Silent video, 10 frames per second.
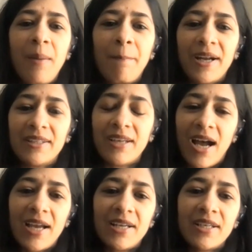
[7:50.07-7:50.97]
But
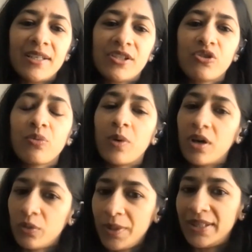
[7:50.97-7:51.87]
the idea is to
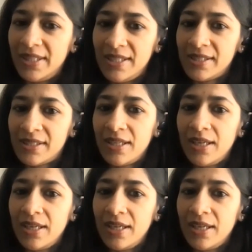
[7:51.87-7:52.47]
work with these